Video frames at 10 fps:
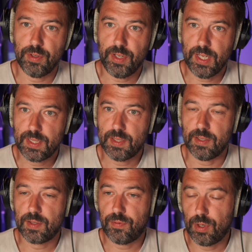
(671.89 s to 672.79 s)
the
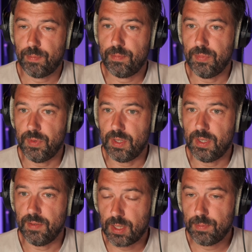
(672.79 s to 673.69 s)
assets from
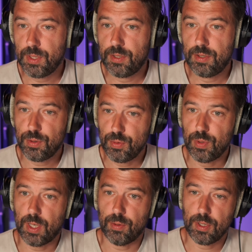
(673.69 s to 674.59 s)
development to
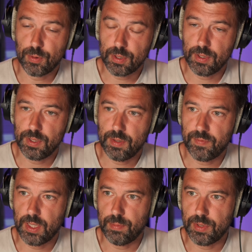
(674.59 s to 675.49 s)
our local
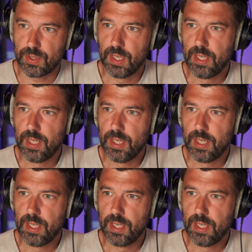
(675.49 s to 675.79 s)
environments.